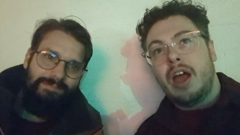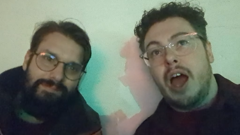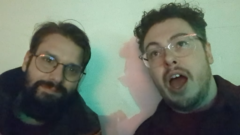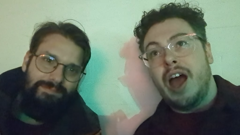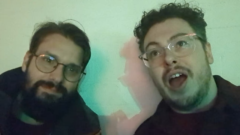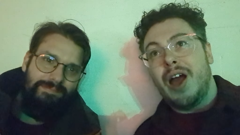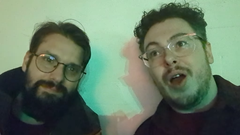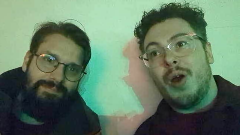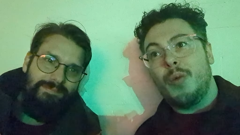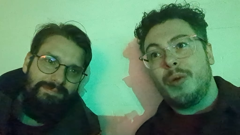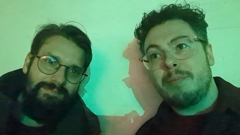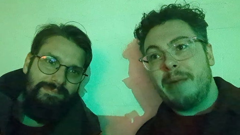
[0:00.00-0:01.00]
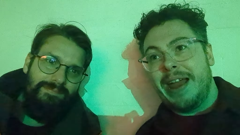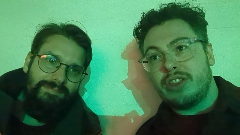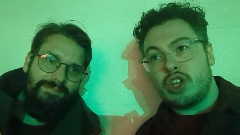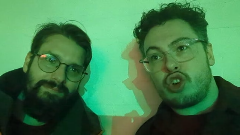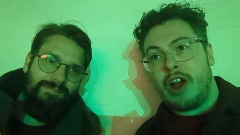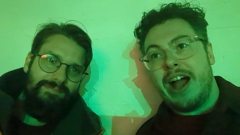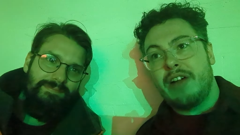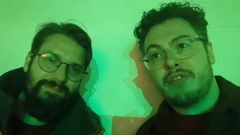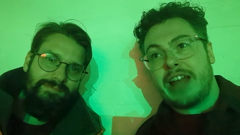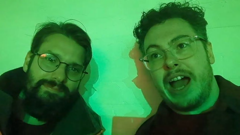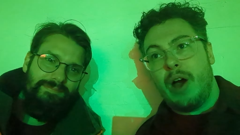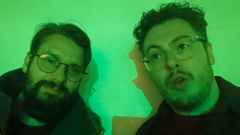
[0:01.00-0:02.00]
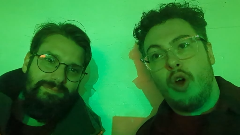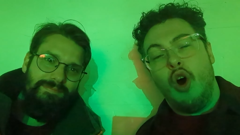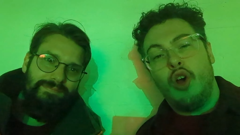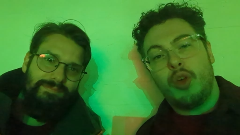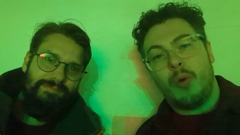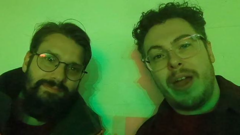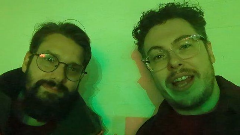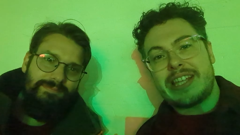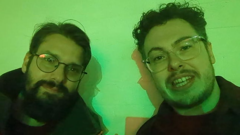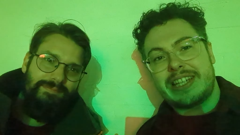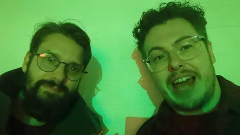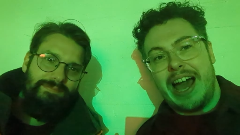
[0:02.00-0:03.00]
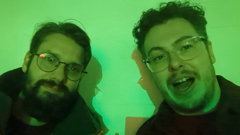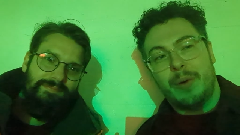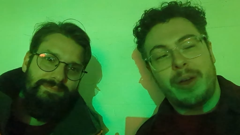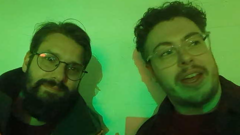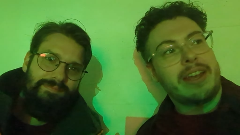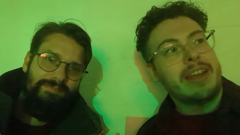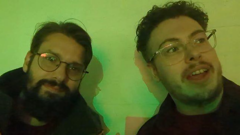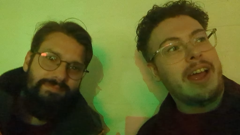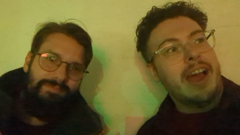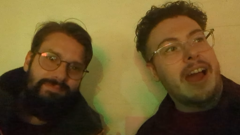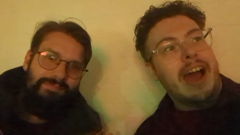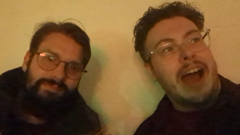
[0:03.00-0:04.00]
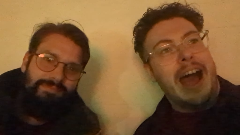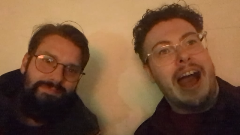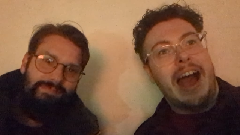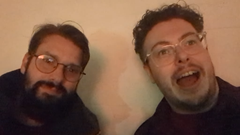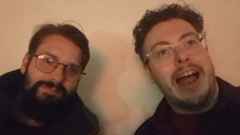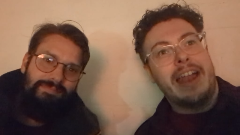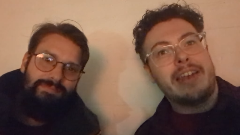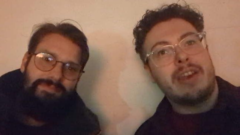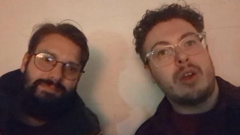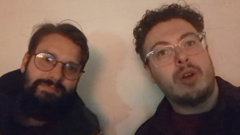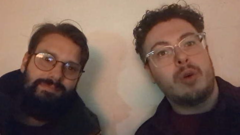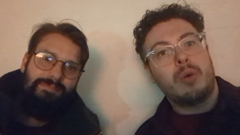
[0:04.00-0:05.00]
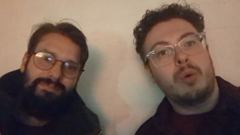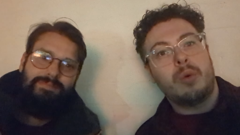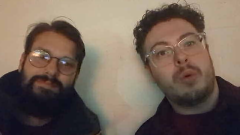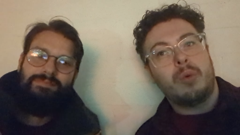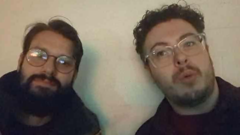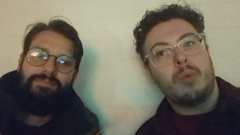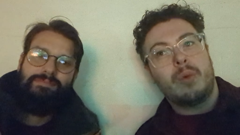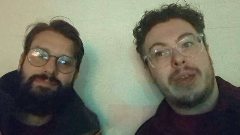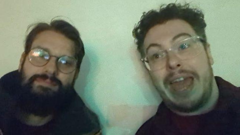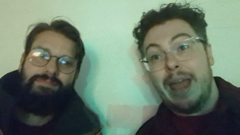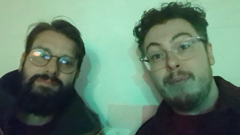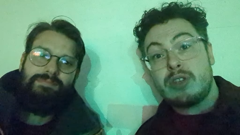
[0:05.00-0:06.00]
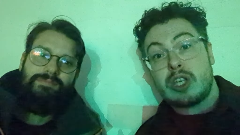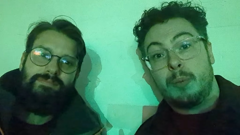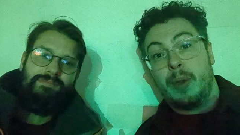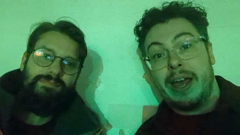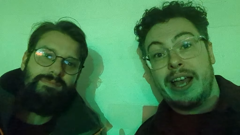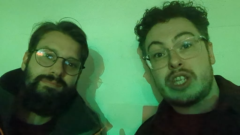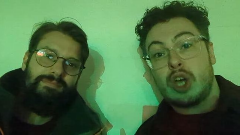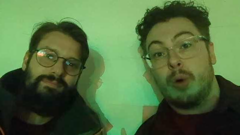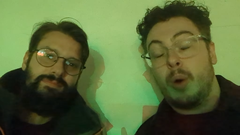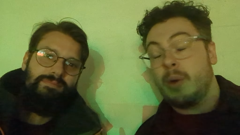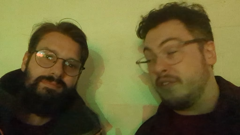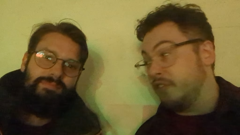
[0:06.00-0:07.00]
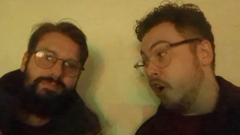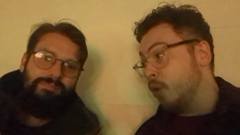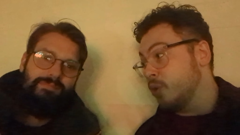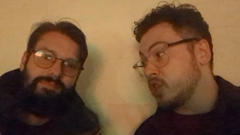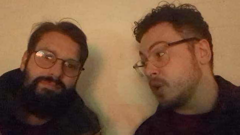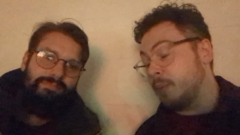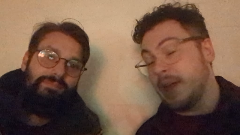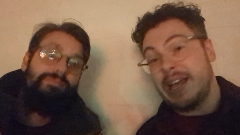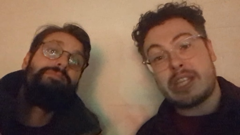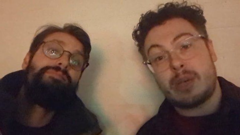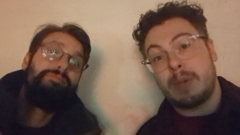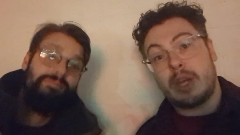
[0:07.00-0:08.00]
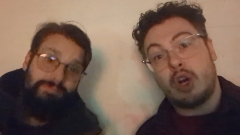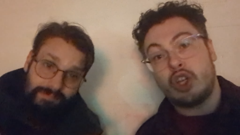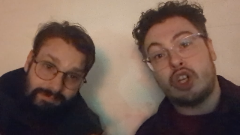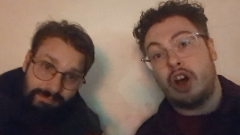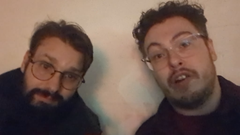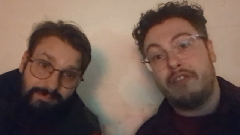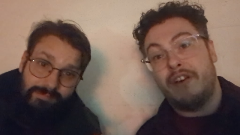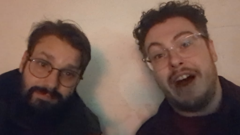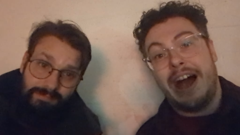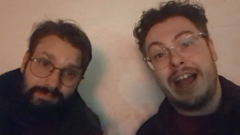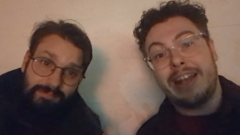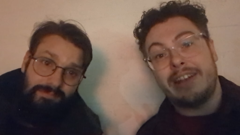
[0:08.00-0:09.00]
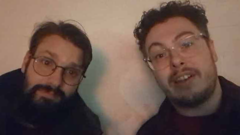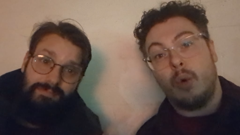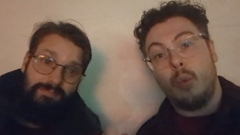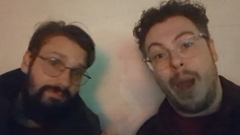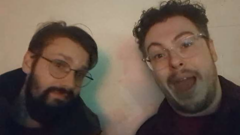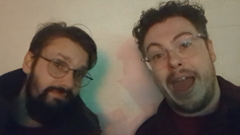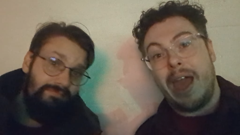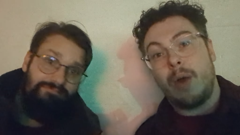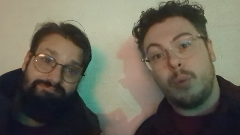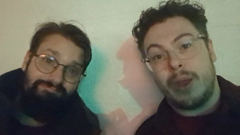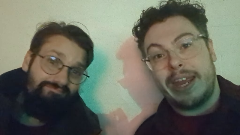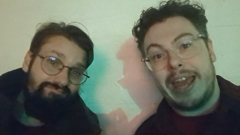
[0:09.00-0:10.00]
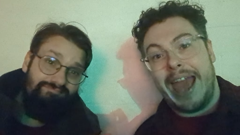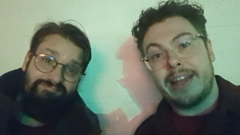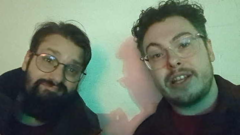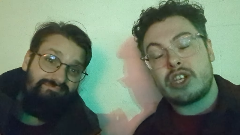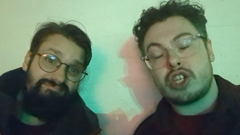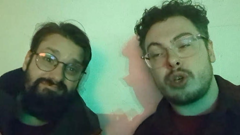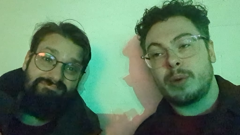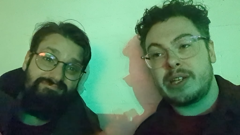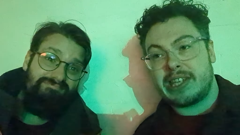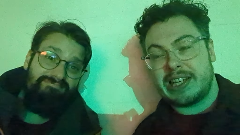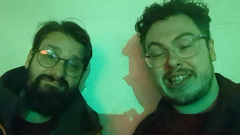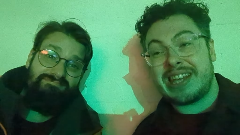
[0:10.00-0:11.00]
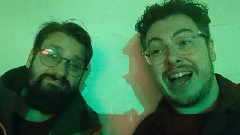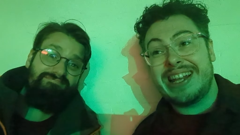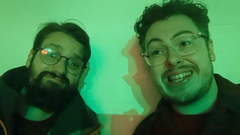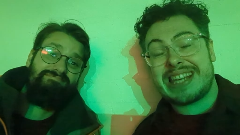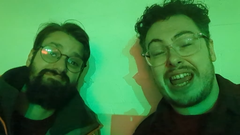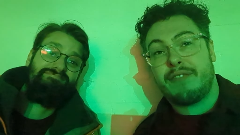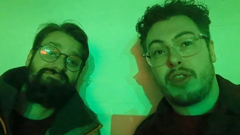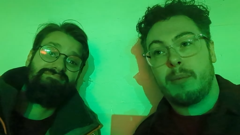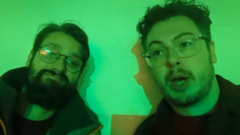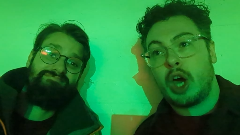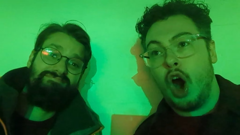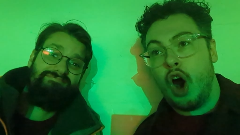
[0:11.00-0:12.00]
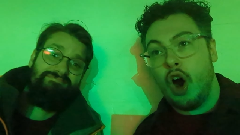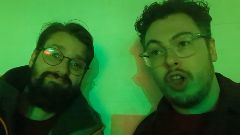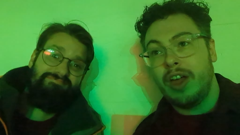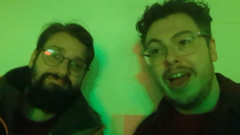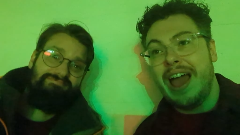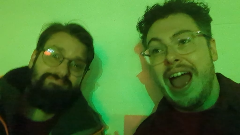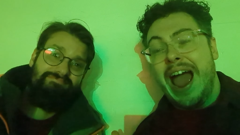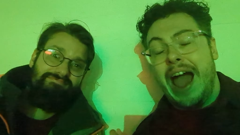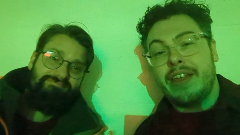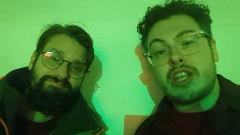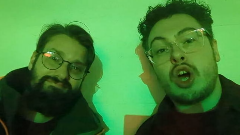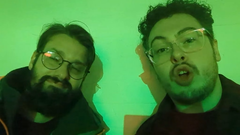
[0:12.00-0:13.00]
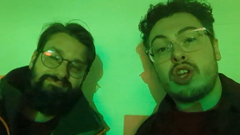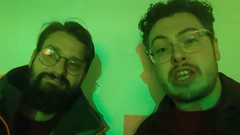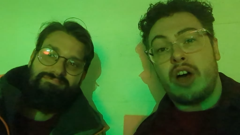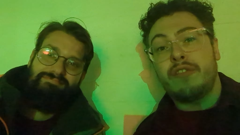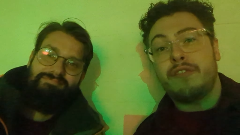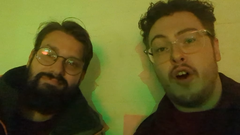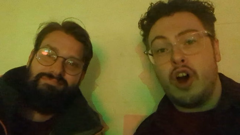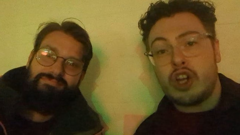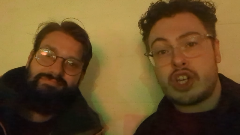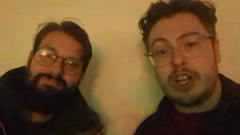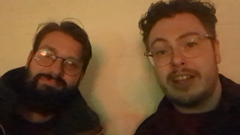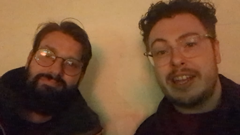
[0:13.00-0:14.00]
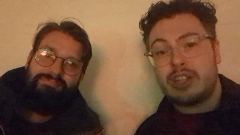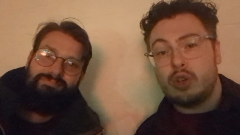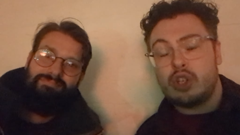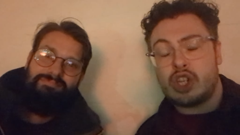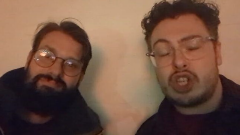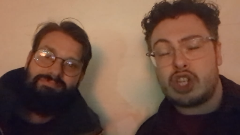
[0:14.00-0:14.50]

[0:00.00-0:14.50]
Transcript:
Speaker 1: Uh, we made the drive down all the way to Darwen and we came to the place, or what we thought was the place, and we could not find where we entered. So we decided to give them a call, and they told us that unfortunately, due to